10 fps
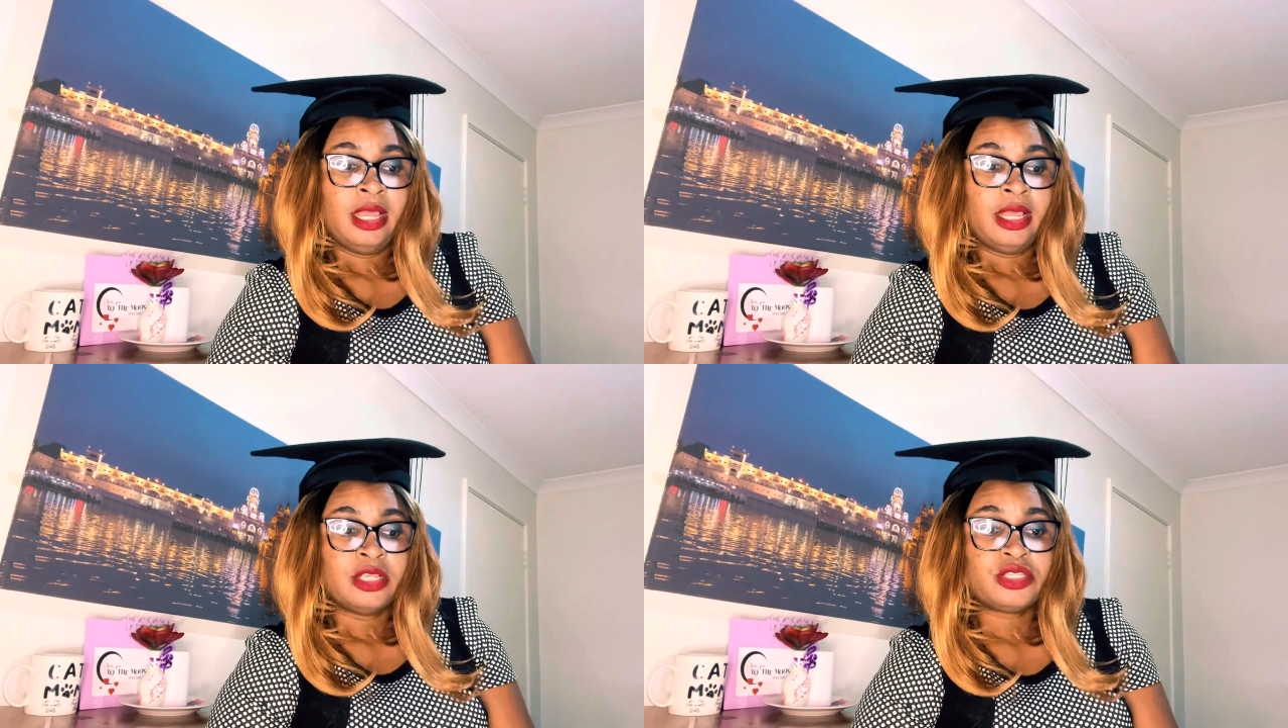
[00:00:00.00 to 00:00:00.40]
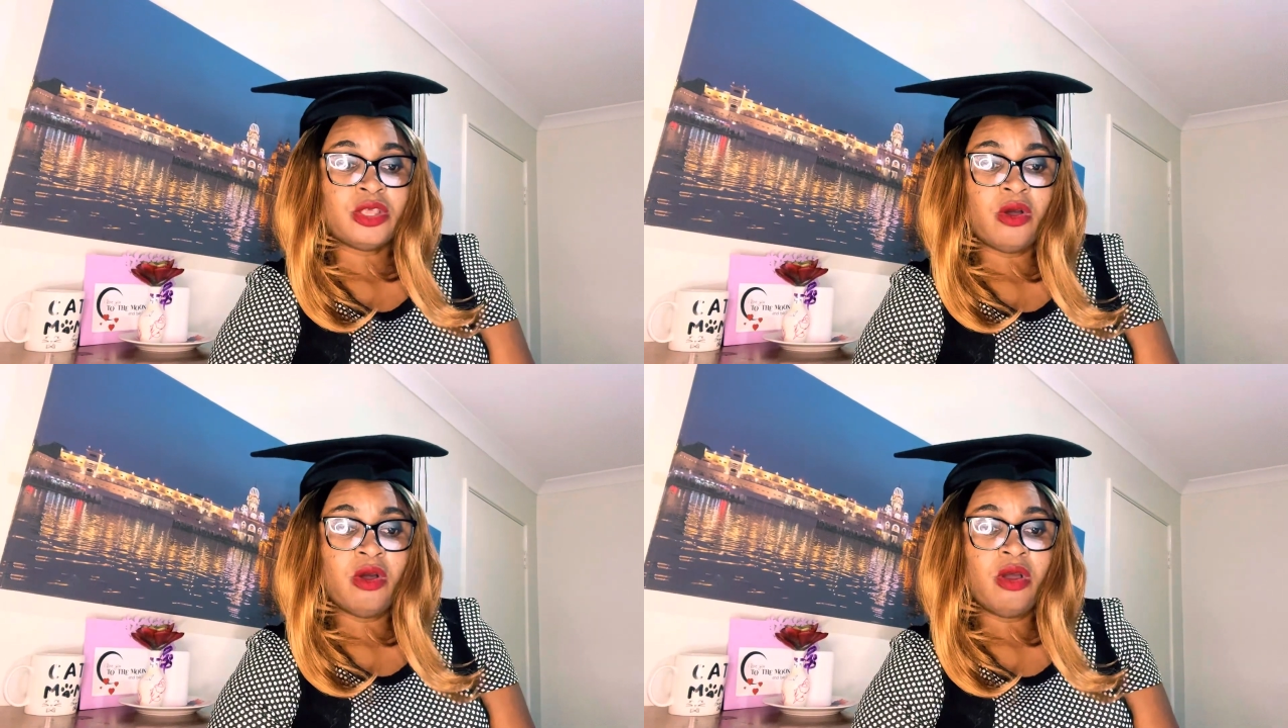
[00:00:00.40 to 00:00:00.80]

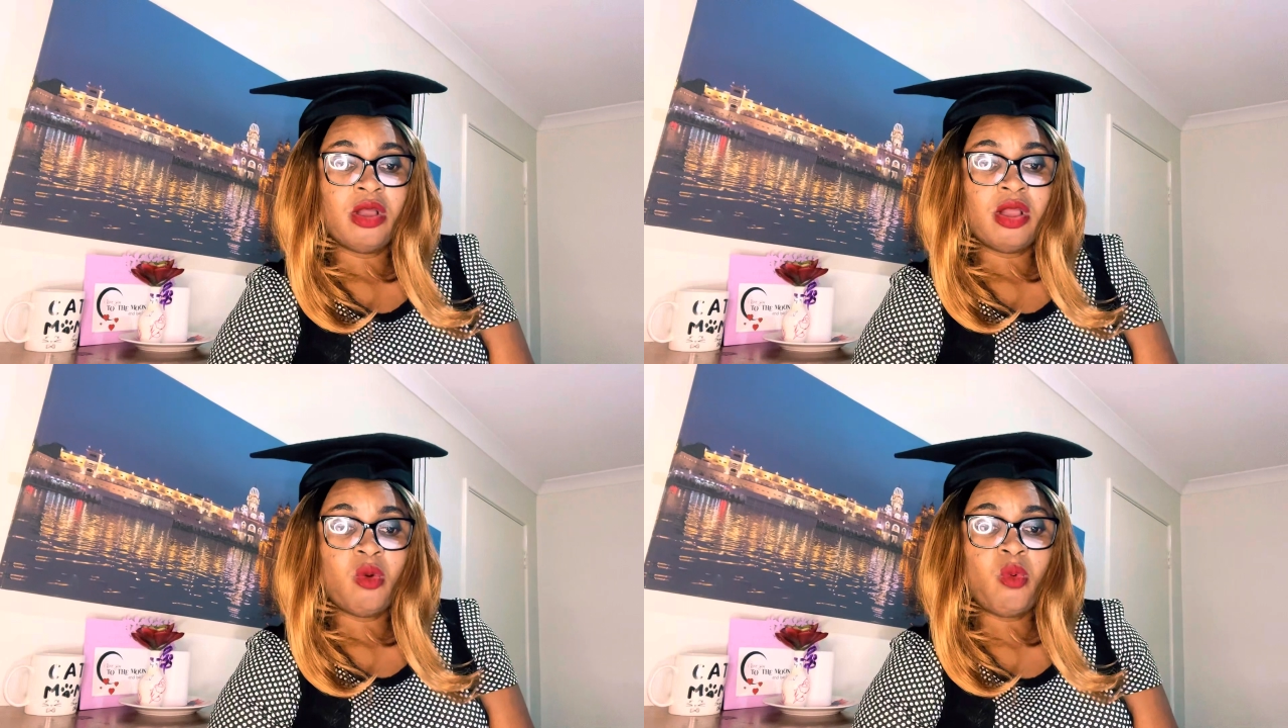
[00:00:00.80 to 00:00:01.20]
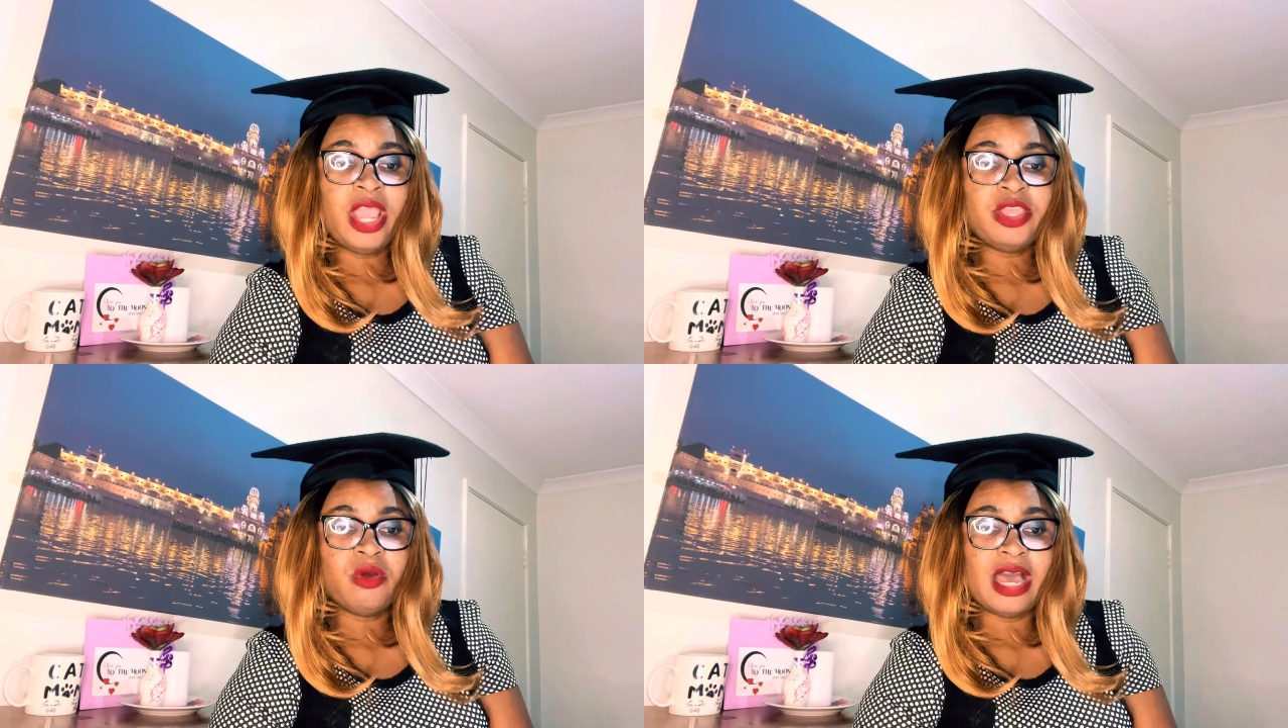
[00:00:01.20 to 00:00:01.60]
So, when
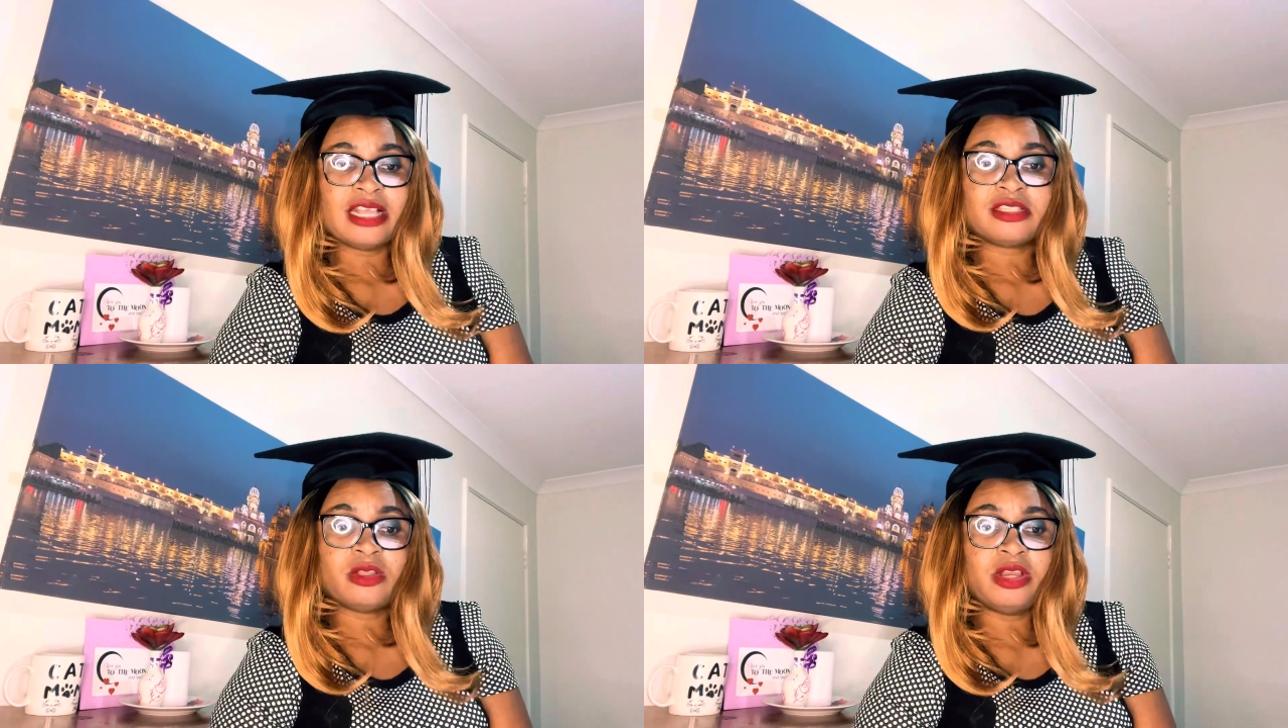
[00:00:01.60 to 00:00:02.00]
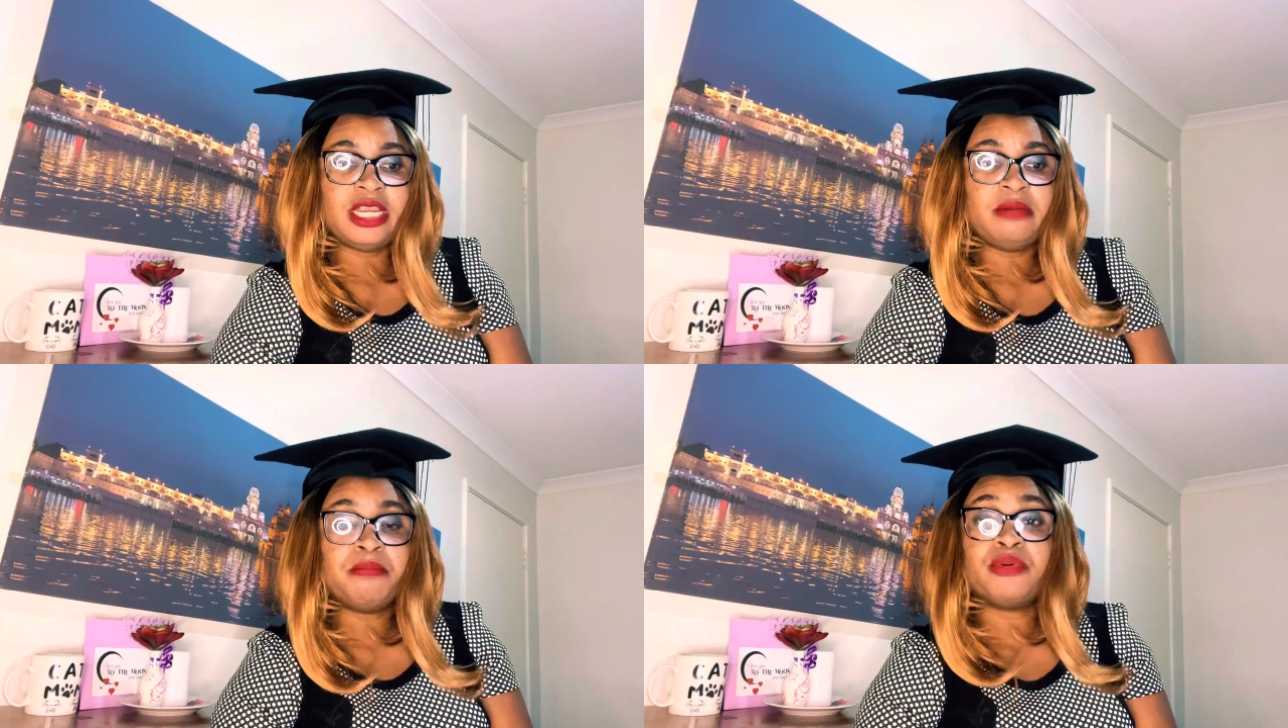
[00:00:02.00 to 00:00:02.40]
you are
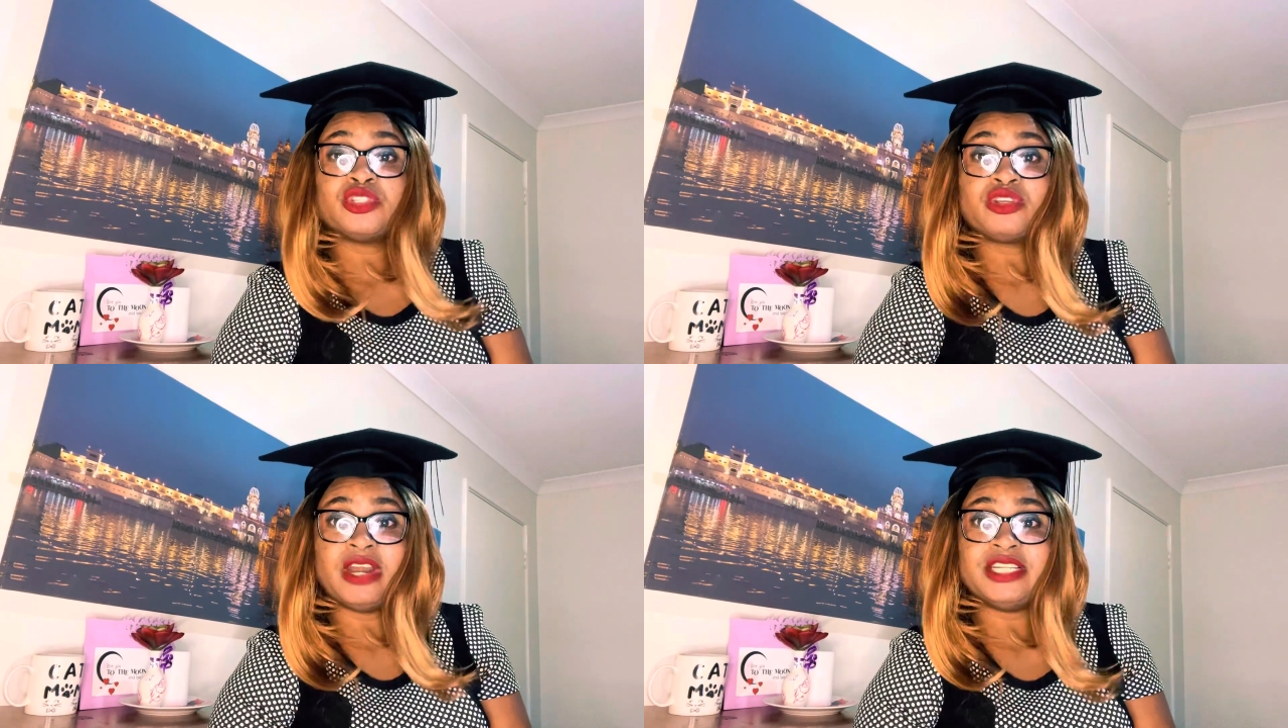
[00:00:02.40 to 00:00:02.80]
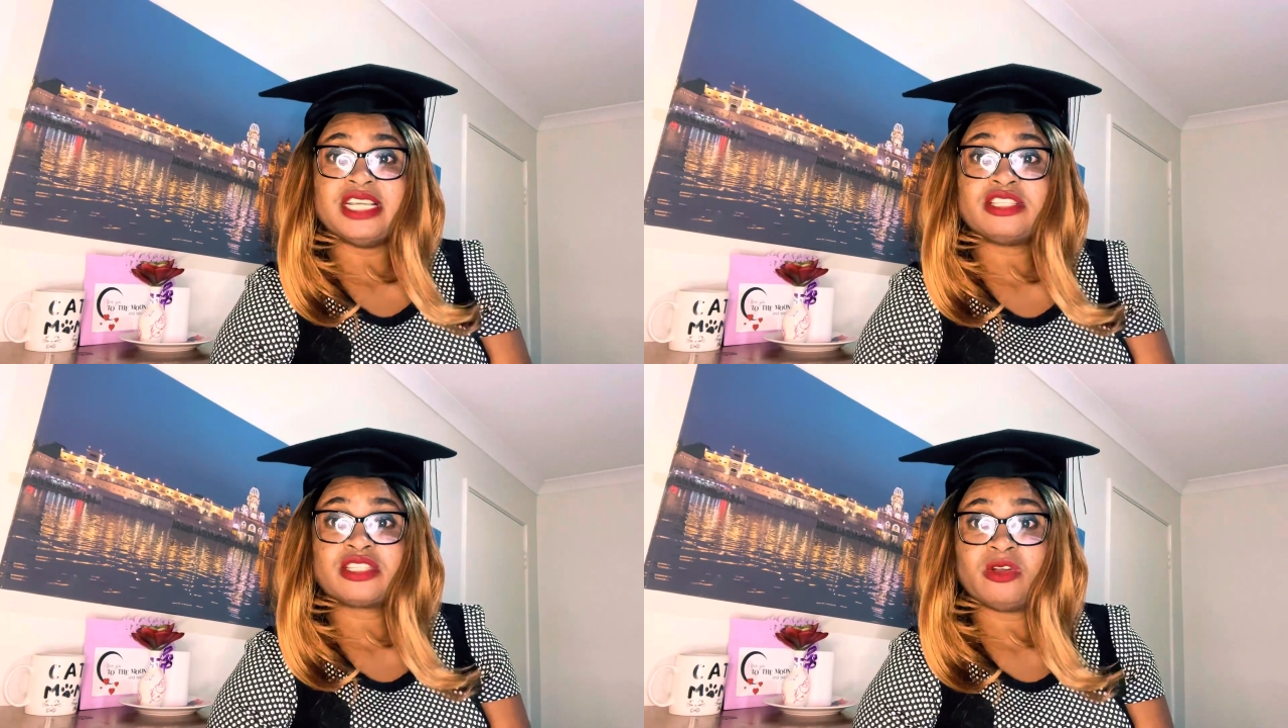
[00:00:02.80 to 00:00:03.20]
studying postgraduate
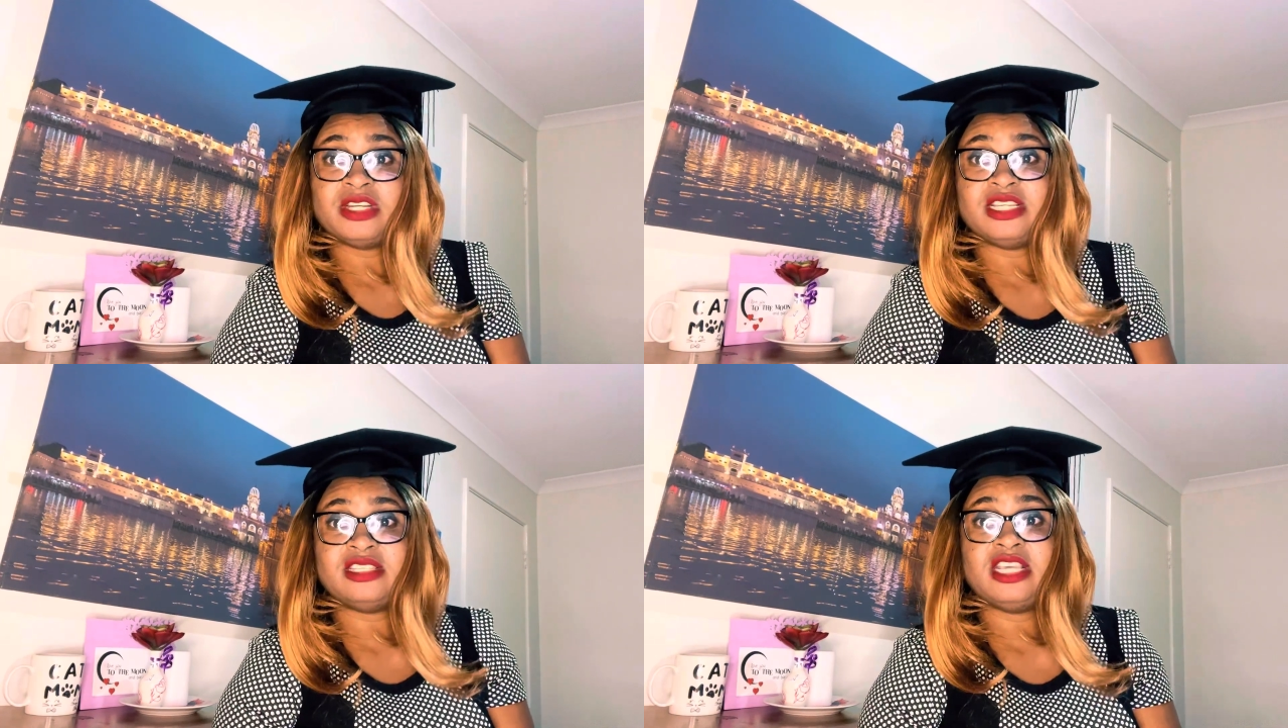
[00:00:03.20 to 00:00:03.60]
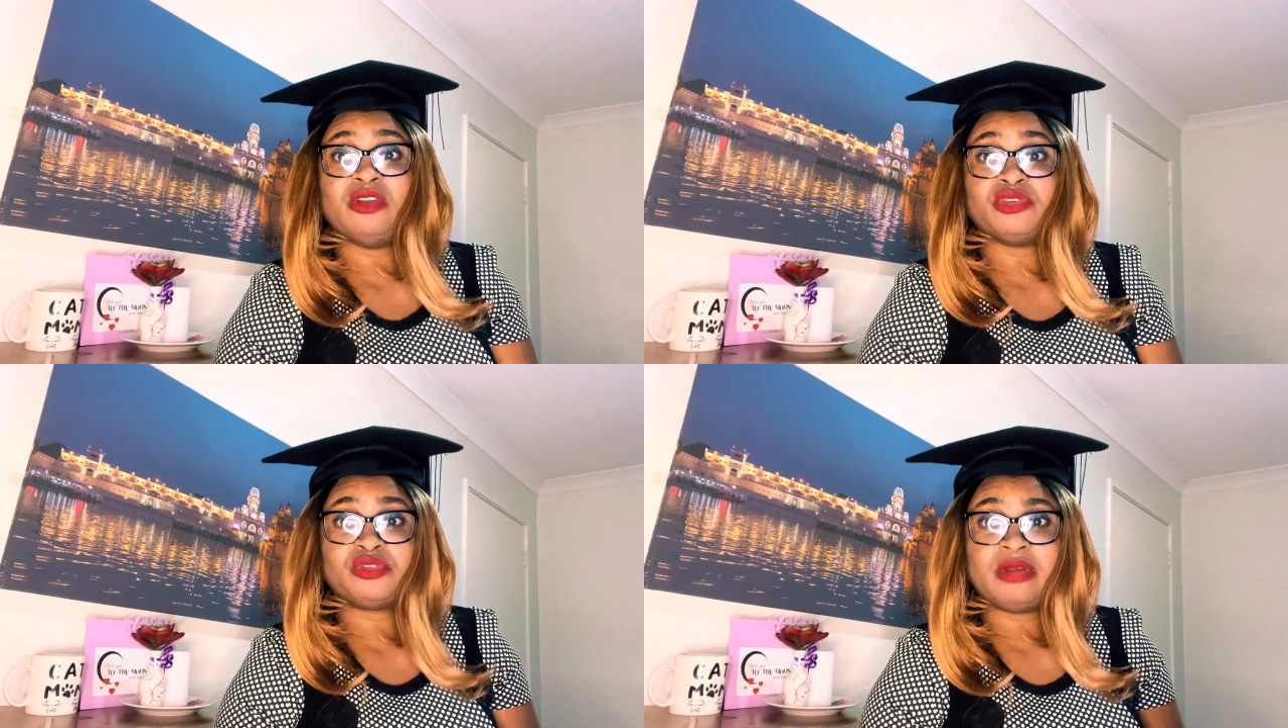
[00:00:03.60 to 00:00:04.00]
studies in
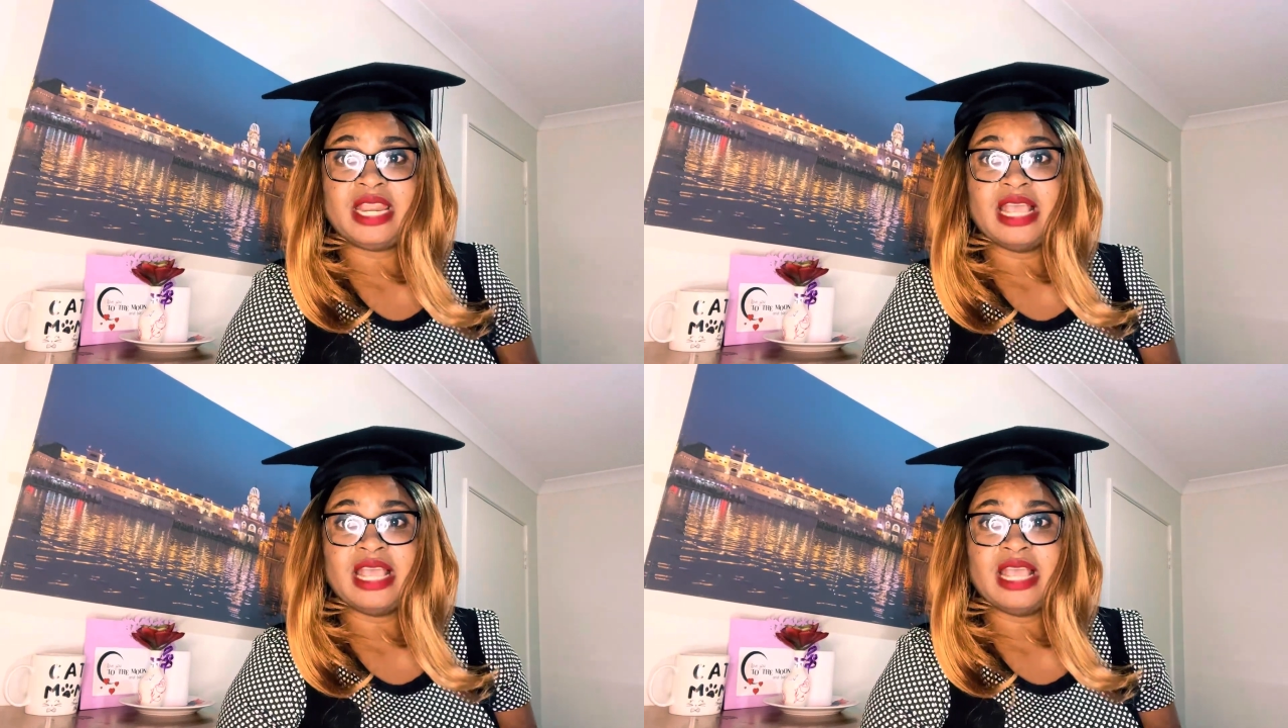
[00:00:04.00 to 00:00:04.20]
Australia,